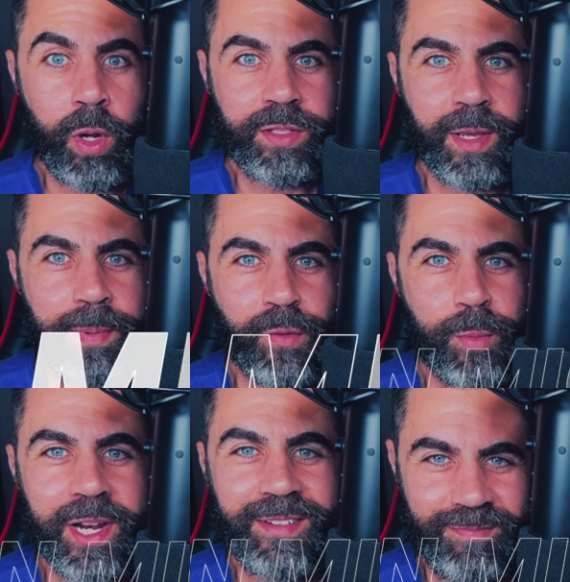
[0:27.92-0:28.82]
What's up,
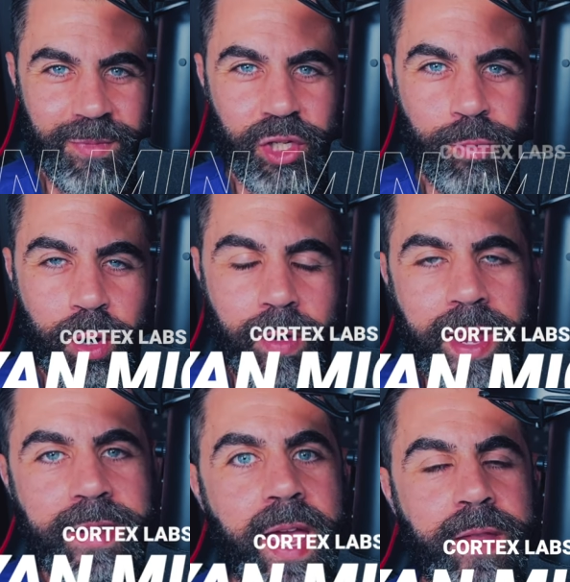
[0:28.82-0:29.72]
everybody? It's your boy
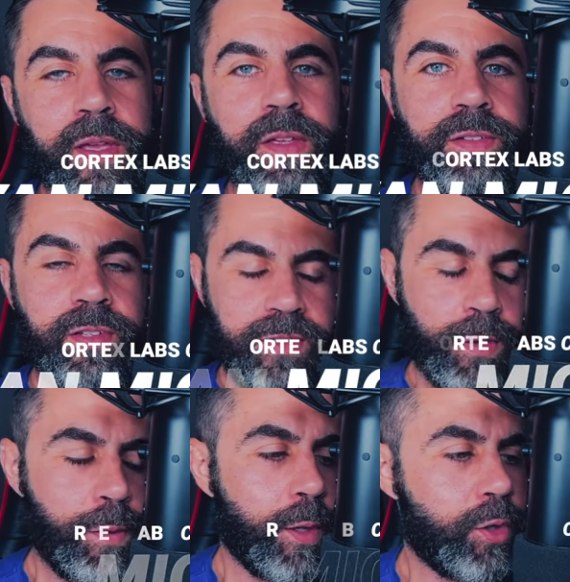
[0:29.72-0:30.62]
Ryan, and this is
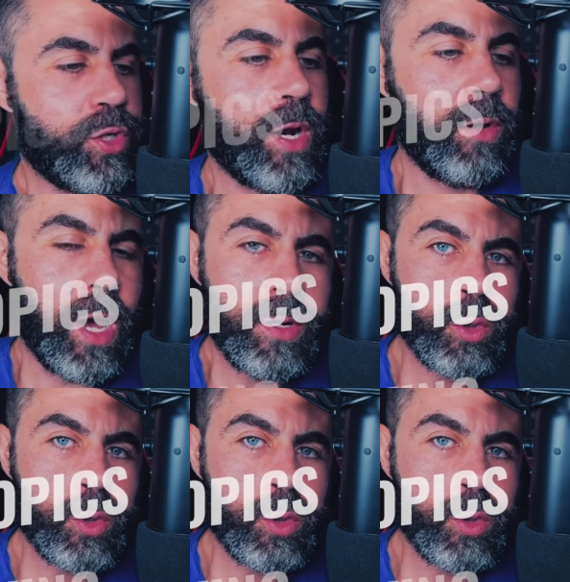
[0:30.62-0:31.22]
the Thunder Channel on